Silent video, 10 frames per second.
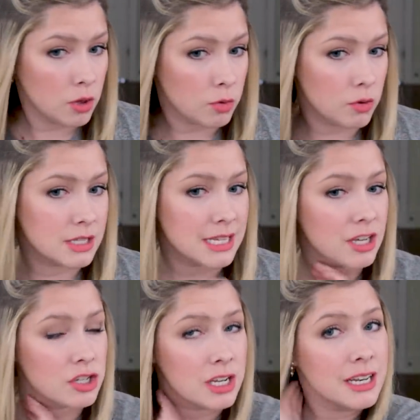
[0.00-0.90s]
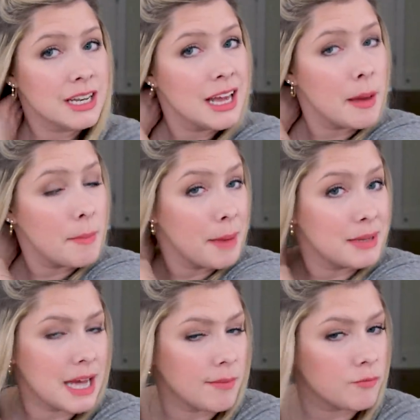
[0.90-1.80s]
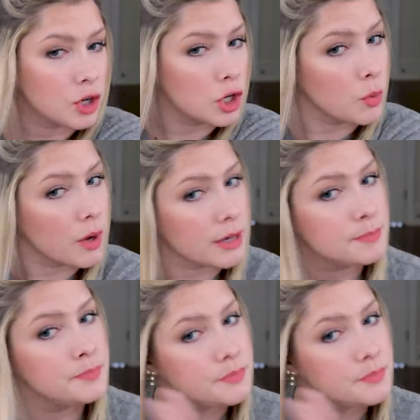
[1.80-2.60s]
through the section, it may be time for a new one.